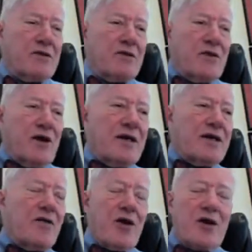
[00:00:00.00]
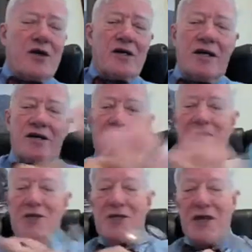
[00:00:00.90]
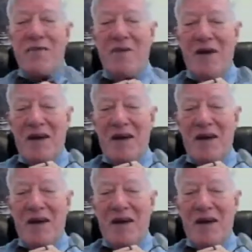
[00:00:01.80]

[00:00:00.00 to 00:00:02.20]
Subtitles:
trying to get the architect to understand